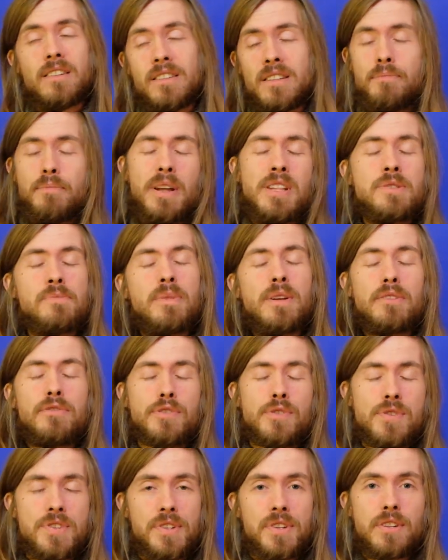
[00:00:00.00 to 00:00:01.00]
It depends a bit,
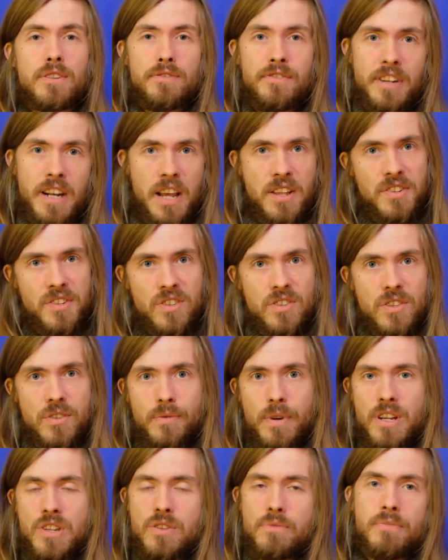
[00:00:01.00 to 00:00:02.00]
of course, on your financial
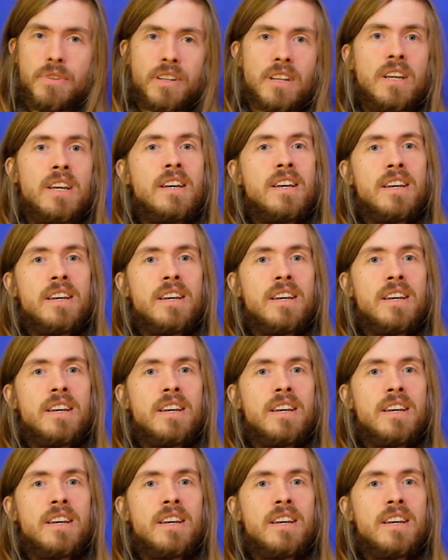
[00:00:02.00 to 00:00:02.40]
situation, but